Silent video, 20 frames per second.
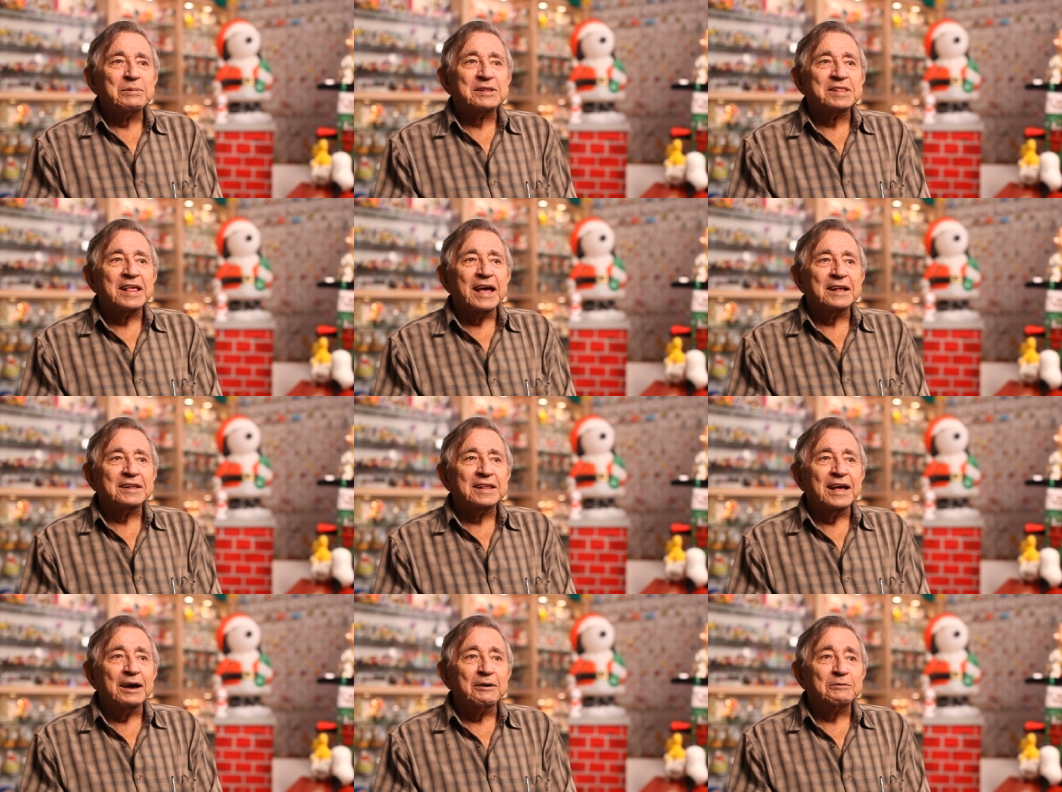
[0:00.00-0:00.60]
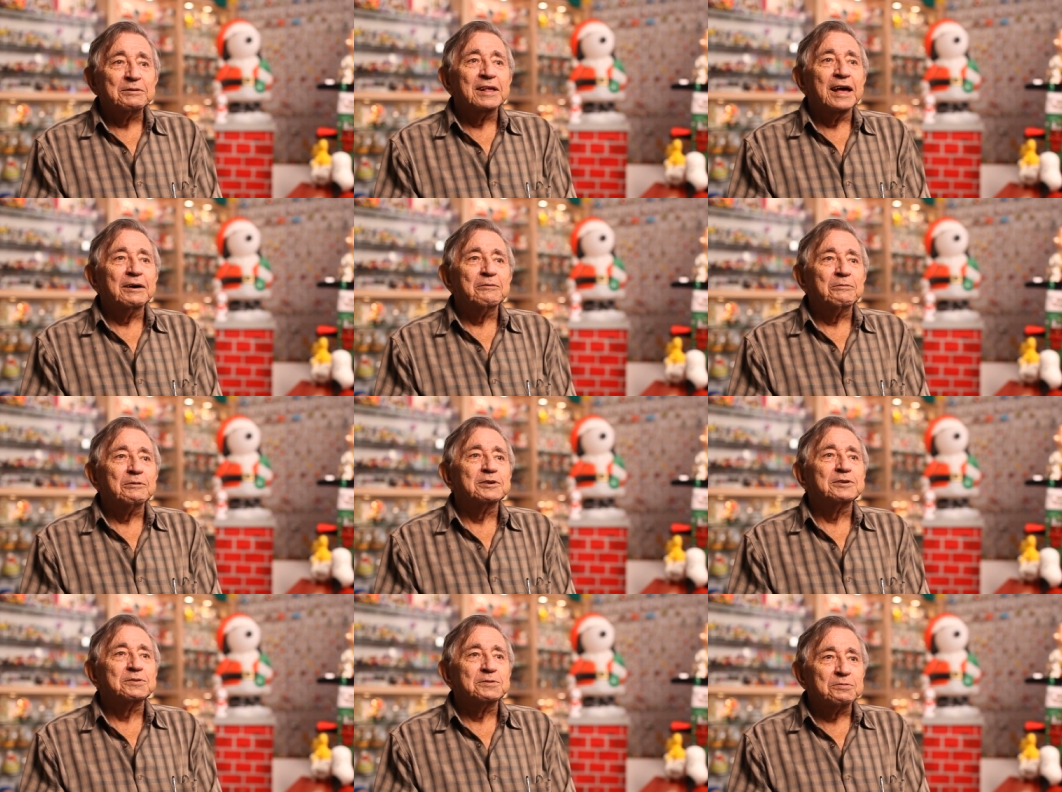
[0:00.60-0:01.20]
But that, that,
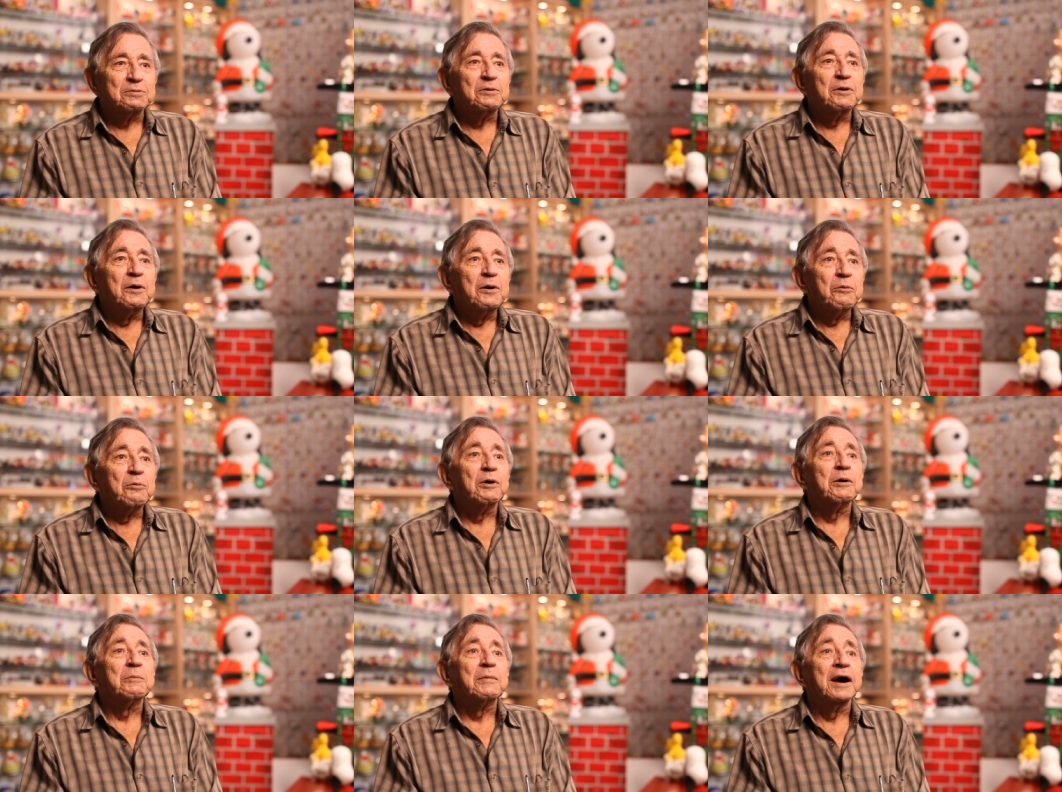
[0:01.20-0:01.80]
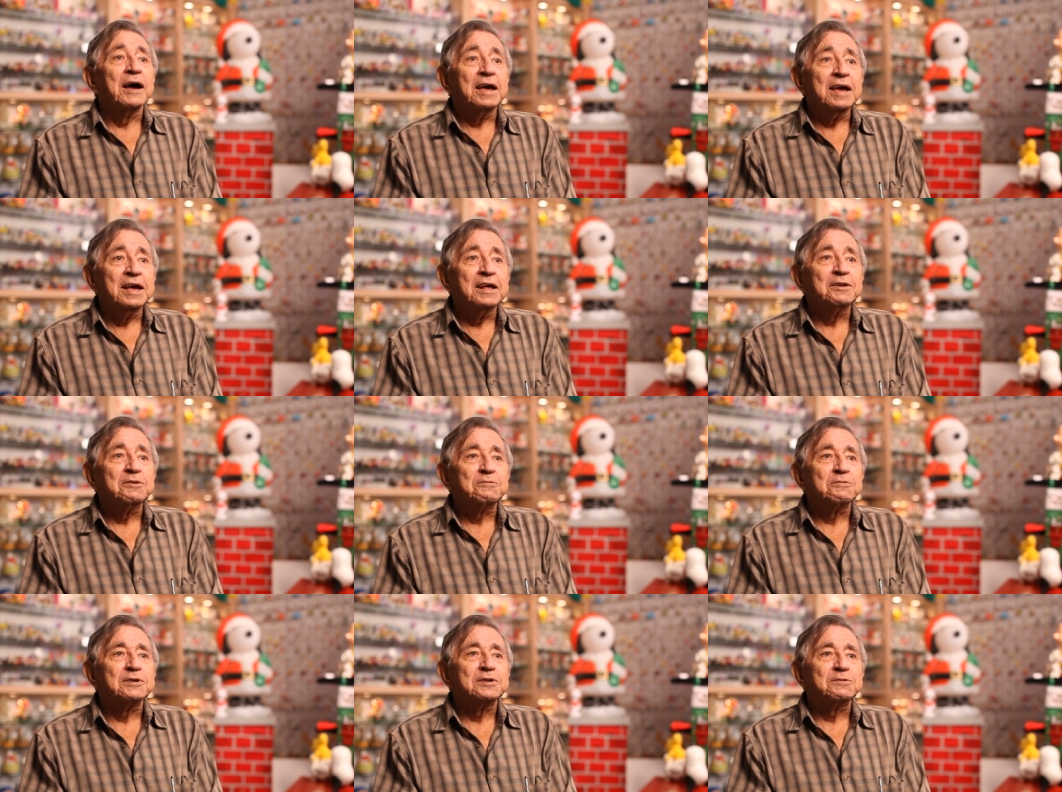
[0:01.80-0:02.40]
that was where my
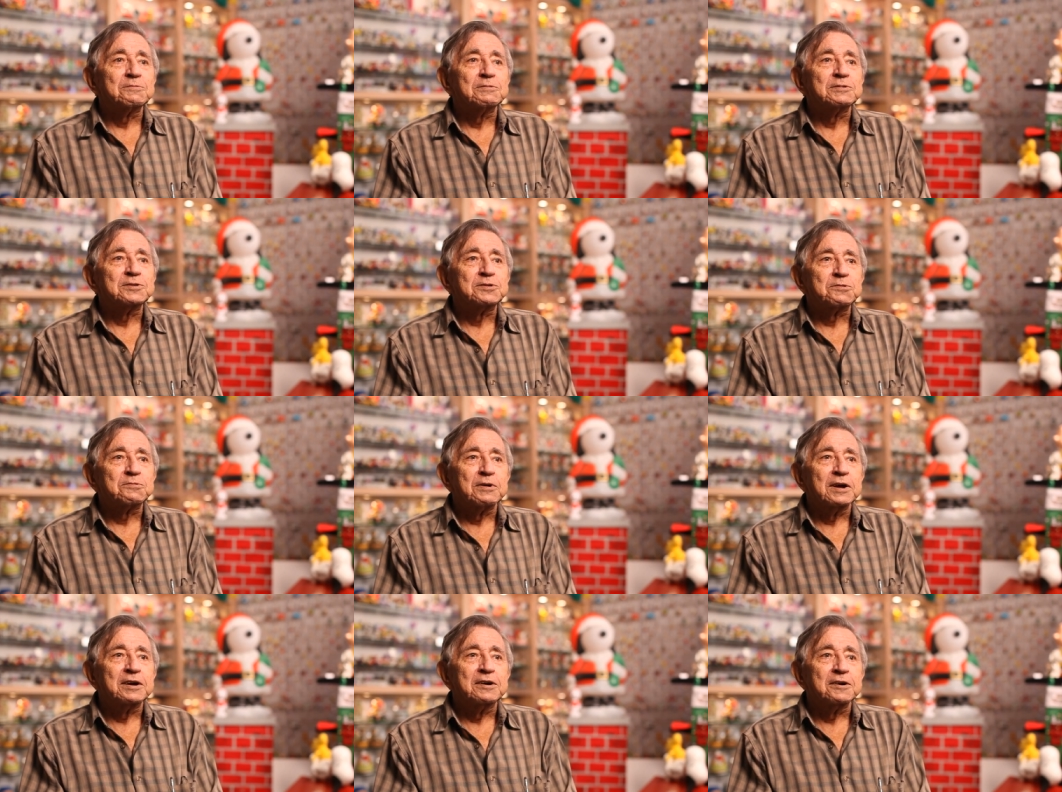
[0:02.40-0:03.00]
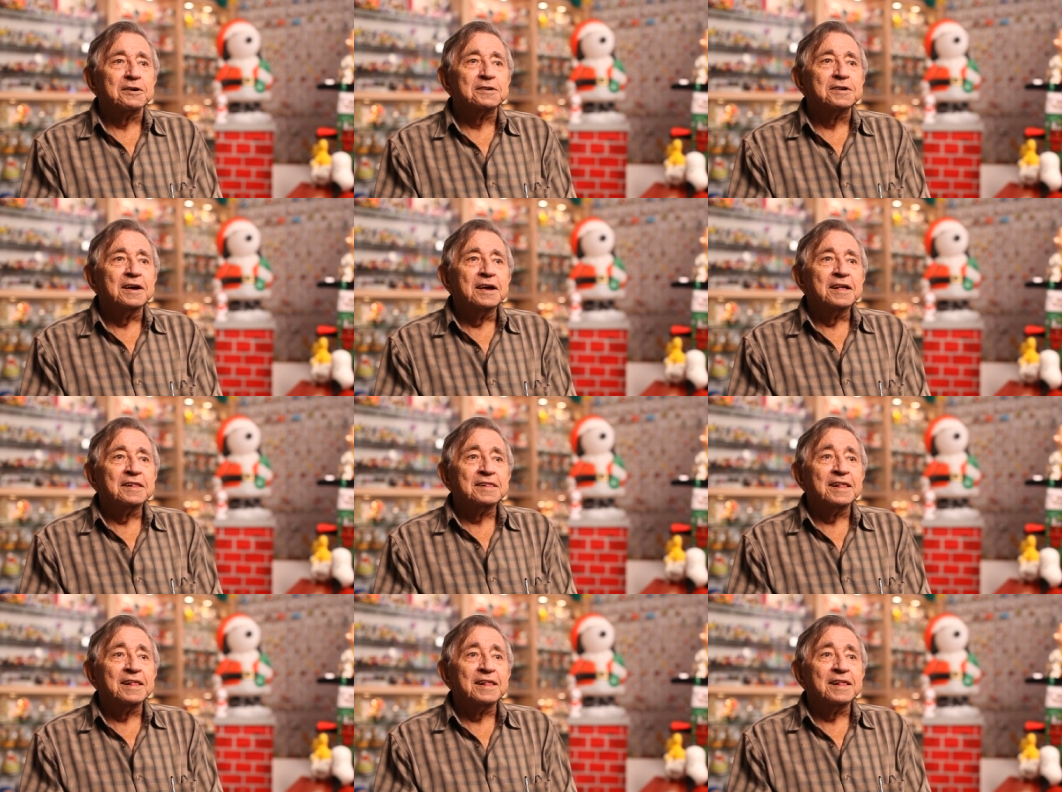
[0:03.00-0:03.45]
interest was triggered.